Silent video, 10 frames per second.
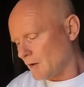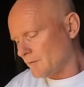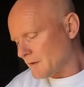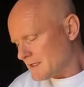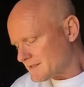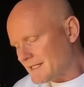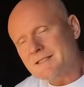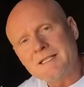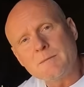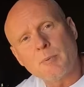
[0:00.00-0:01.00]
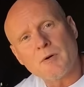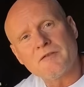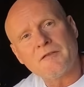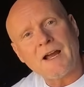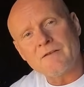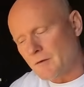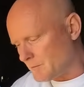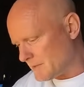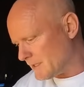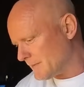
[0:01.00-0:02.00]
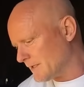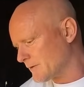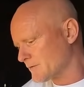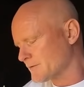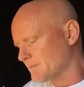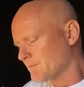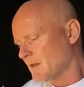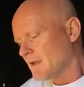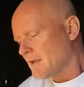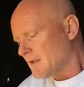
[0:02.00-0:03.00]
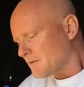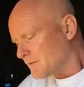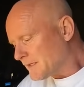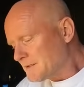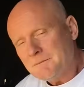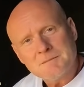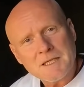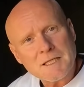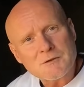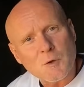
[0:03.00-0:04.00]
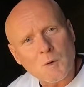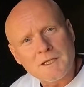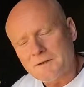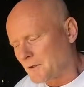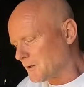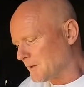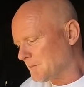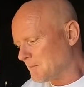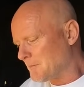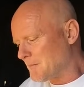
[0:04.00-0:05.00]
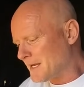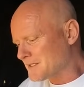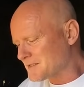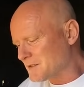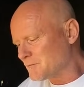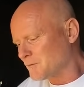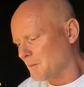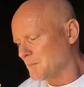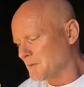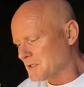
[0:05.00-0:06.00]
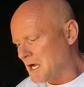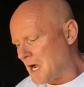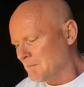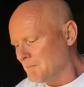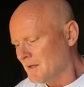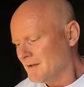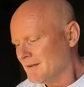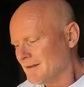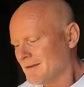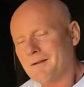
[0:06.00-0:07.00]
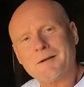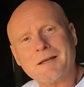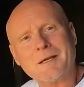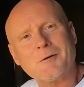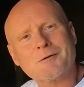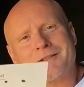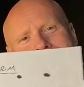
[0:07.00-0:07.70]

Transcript: of 16.5 millimeters. Then installing the magazine from Carm, it looks